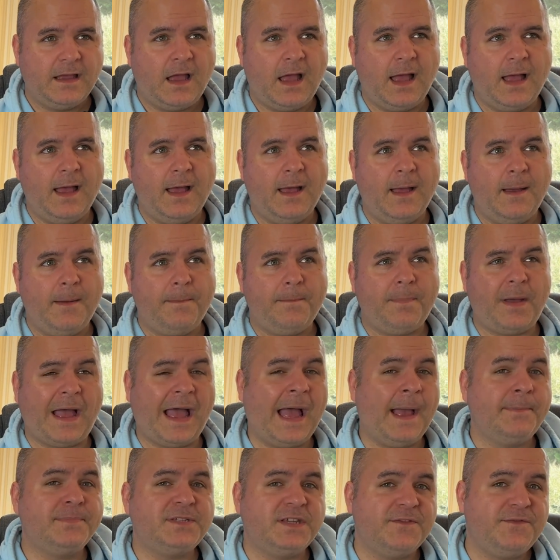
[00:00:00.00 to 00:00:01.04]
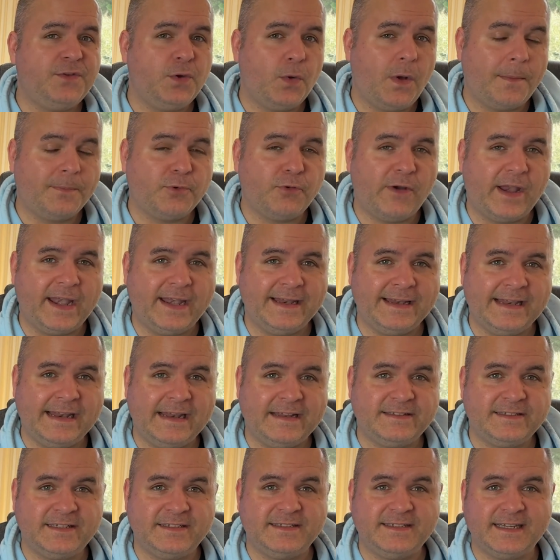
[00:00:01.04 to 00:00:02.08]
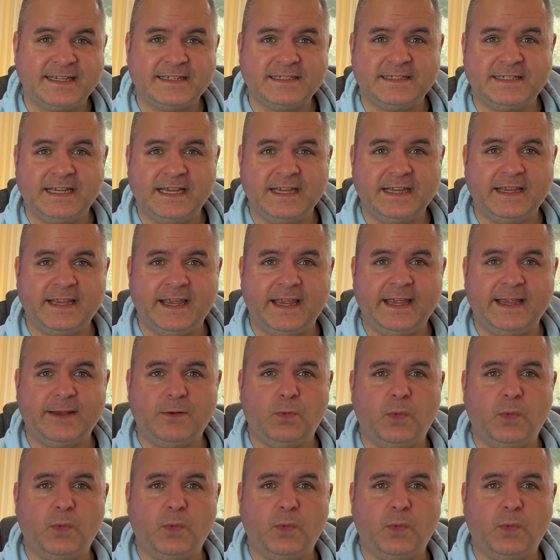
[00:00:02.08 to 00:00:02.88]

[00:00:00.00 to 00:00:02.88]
Perhaps if you upgraded it to 16 gig,